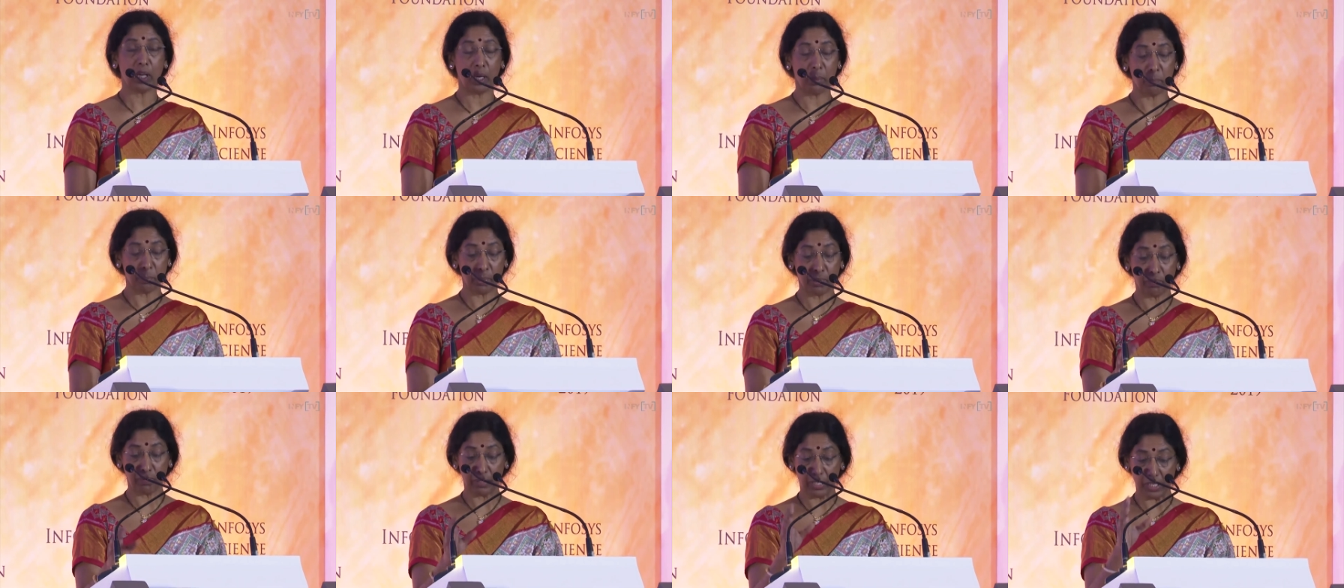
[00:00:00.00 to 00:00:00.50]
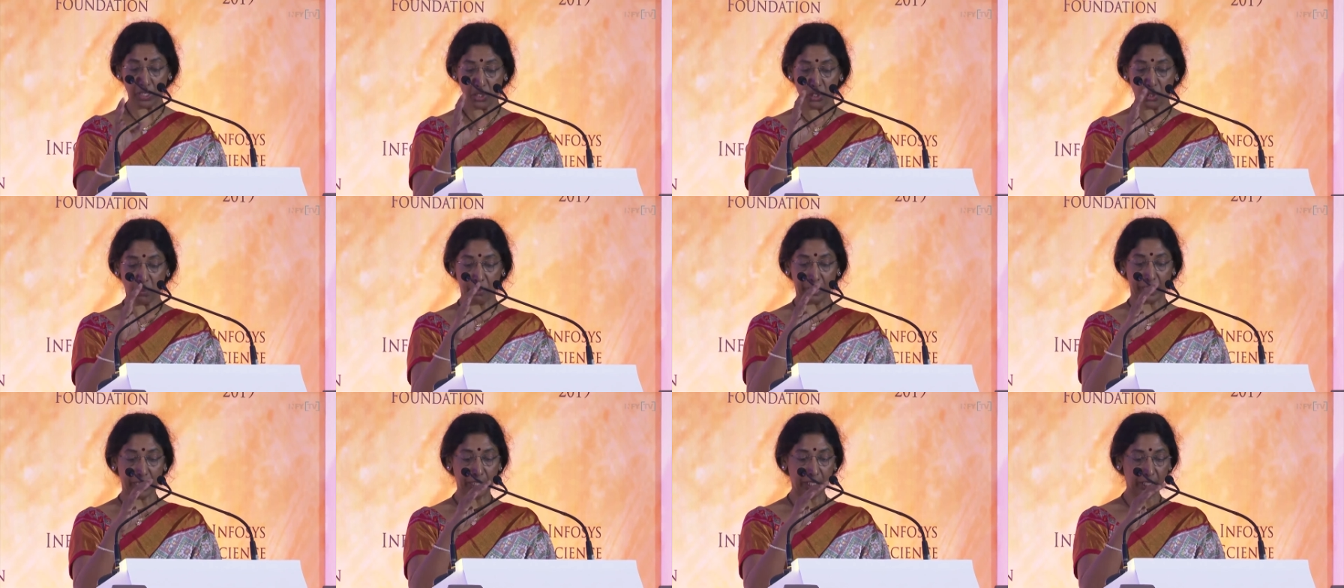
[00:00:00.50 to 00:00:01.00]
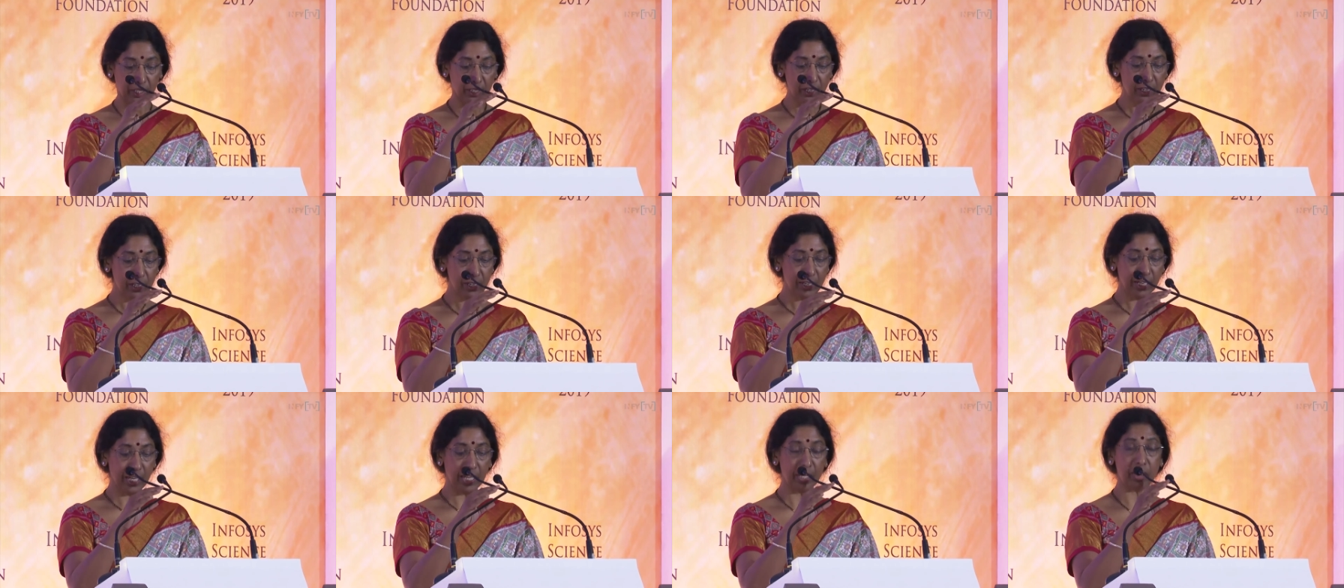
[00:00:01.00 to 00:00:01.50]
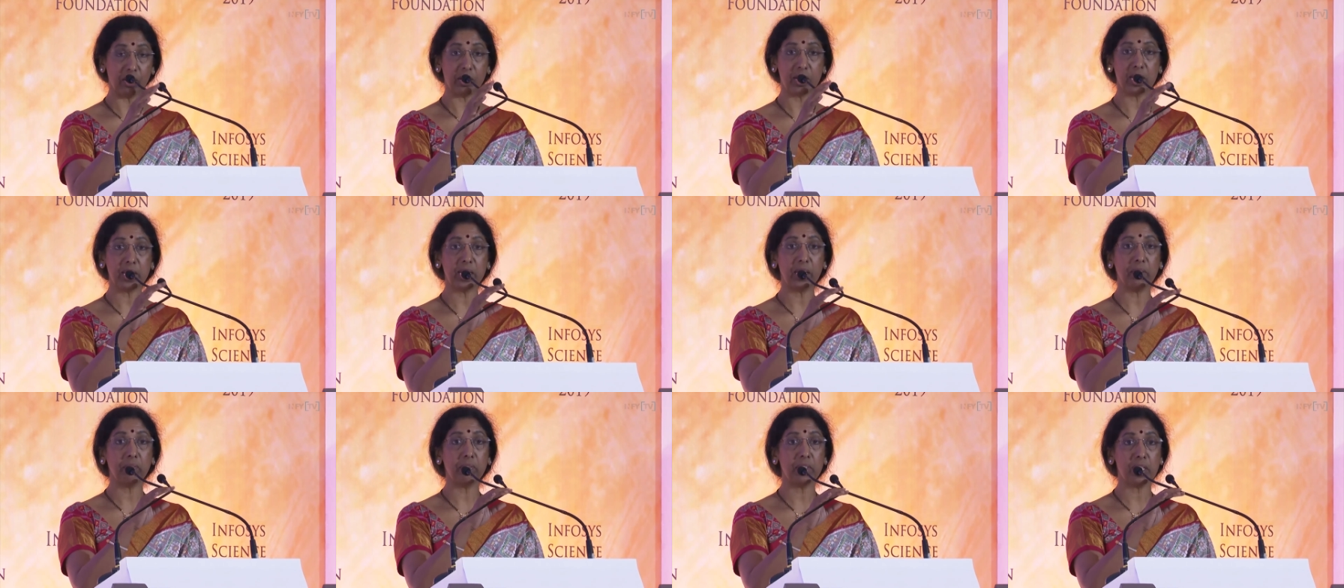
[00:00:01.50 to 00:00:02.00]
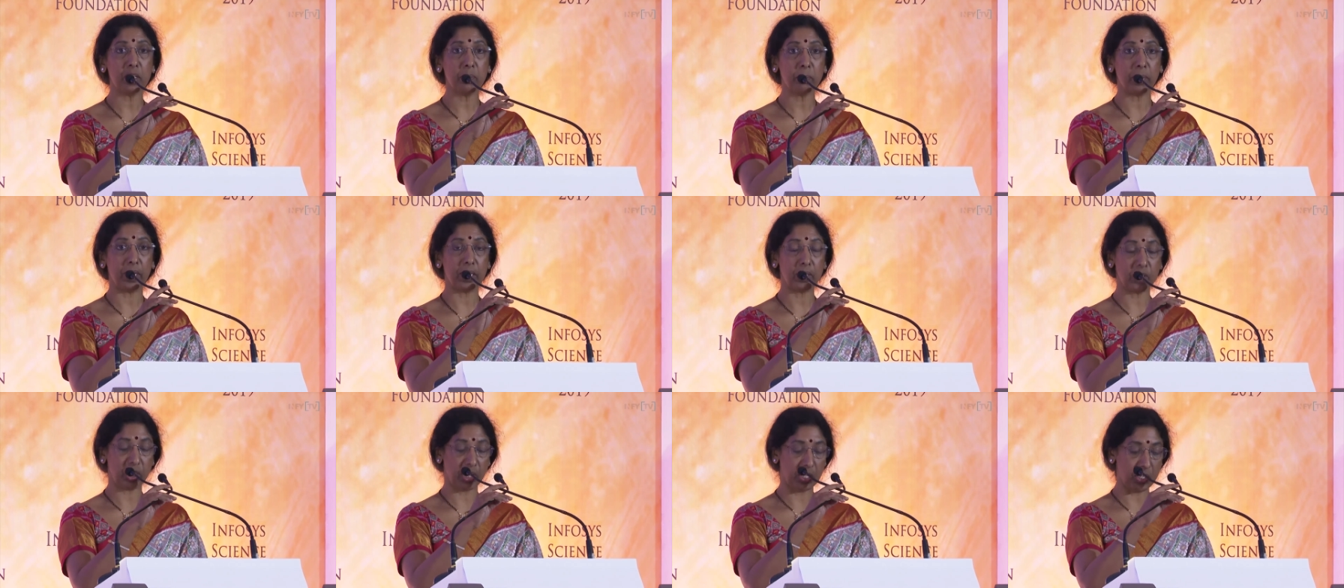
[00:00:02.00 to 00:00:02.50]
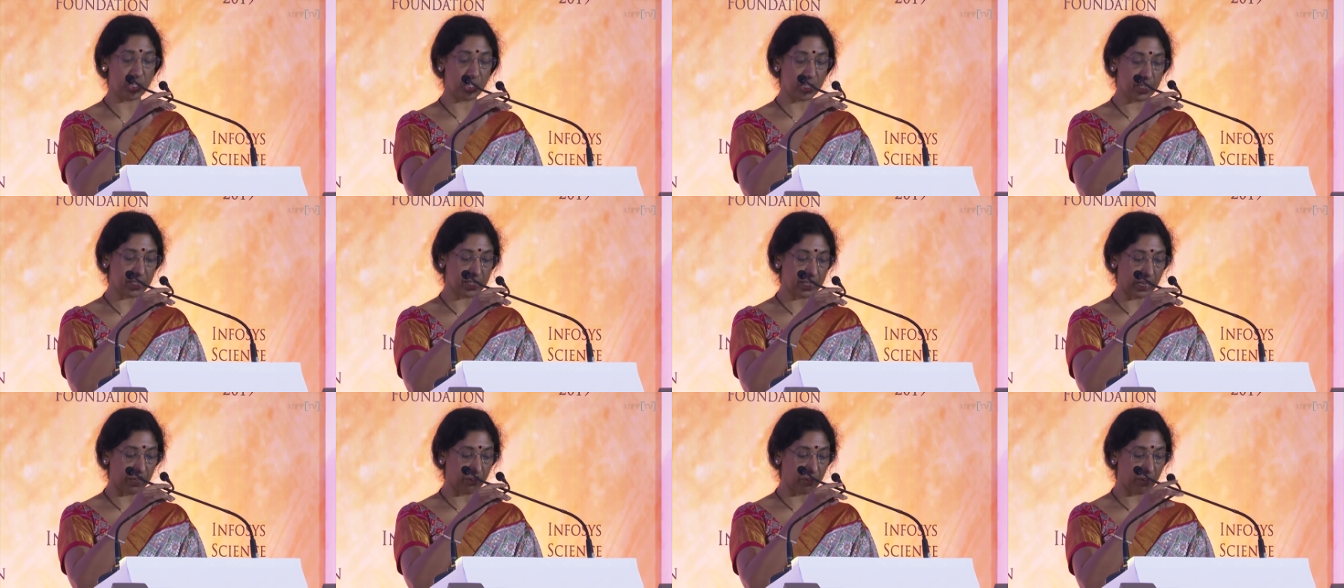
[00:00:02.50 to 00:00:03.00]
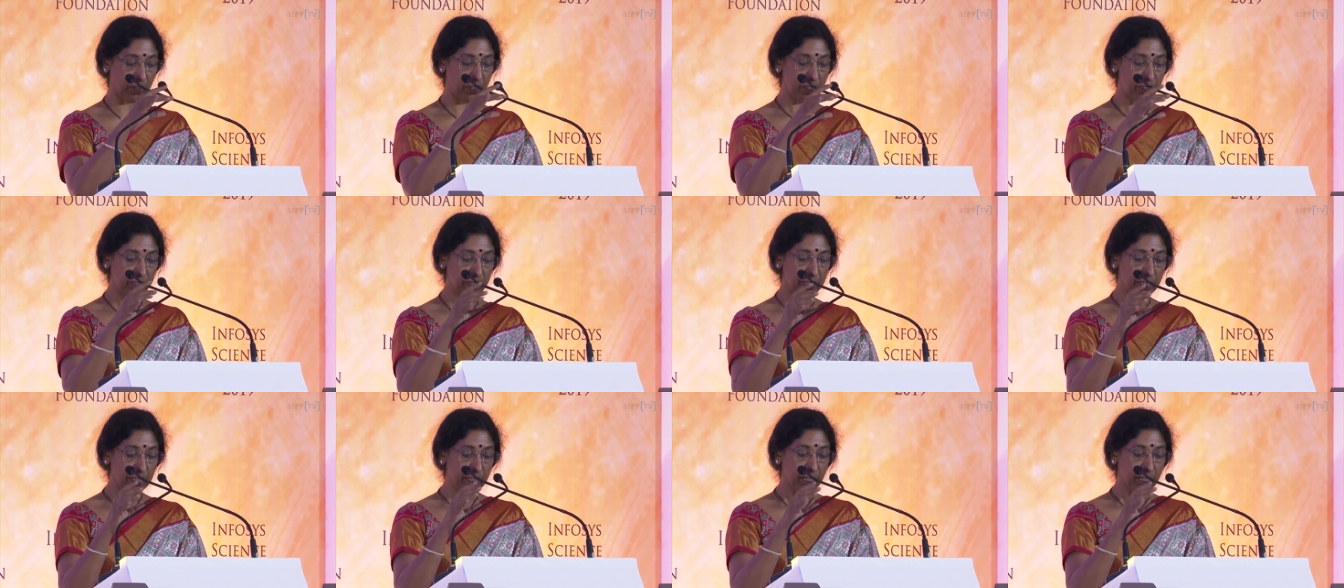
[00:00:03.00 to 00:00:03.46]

I'm privileged to be here and receive this prestigious award.